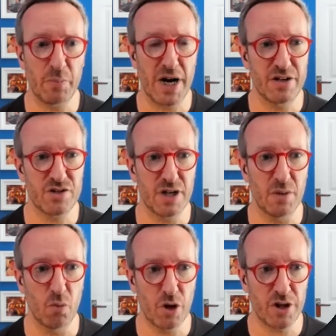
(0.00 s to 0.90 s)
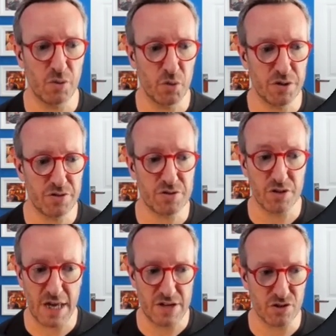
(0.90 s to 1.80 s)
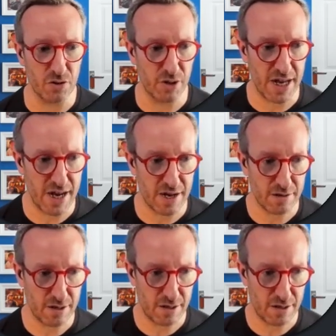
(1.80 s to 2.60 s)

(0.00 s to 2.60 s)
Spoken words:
branch I'm working with, so that's okay.